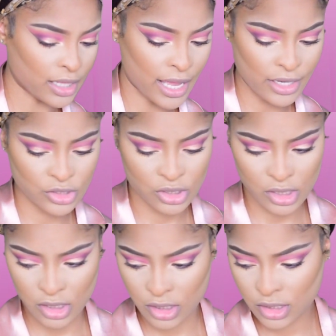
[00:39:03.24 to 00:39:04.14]

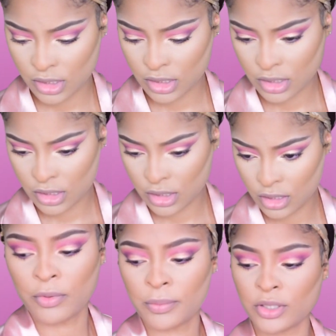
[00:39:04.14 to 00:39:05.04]
lashes I'm
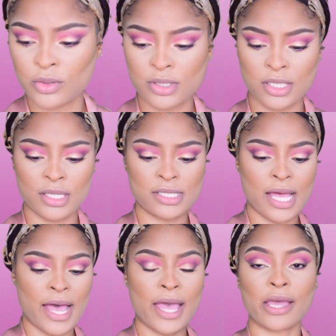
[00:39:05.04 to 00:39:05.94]
gonna be using this
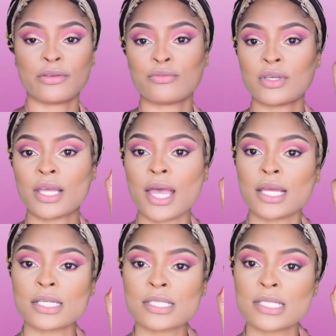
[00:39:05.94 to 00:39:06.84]
I Envy
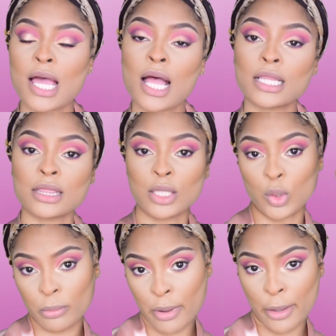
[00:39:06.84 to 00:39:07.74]
X
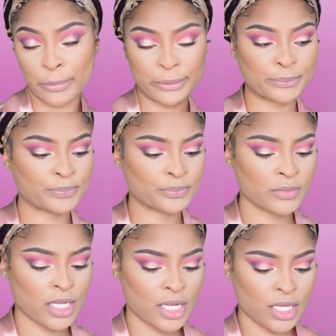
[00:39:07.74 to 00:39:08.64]
Lil Mama.
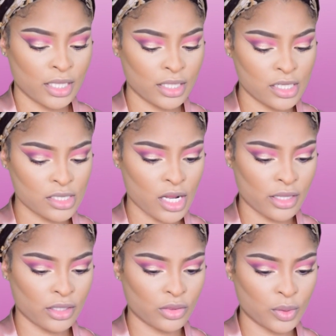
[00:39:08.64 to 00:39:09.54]
These are
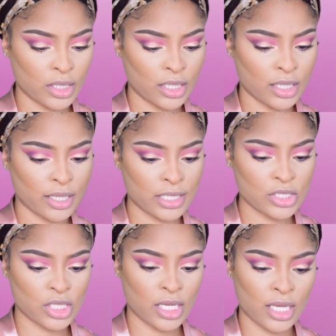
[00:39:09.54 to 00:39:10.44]
the 3D
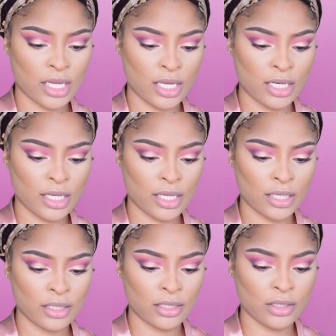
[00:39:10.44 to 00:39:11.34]
collection in
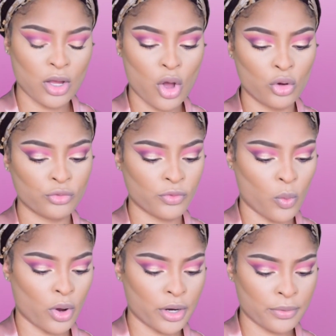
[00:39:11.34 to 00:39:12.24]

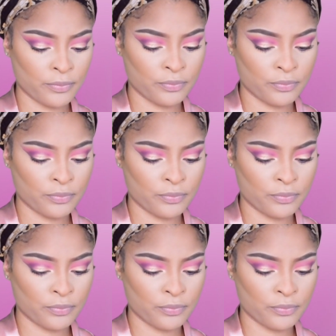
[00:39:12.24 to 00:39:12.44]
04.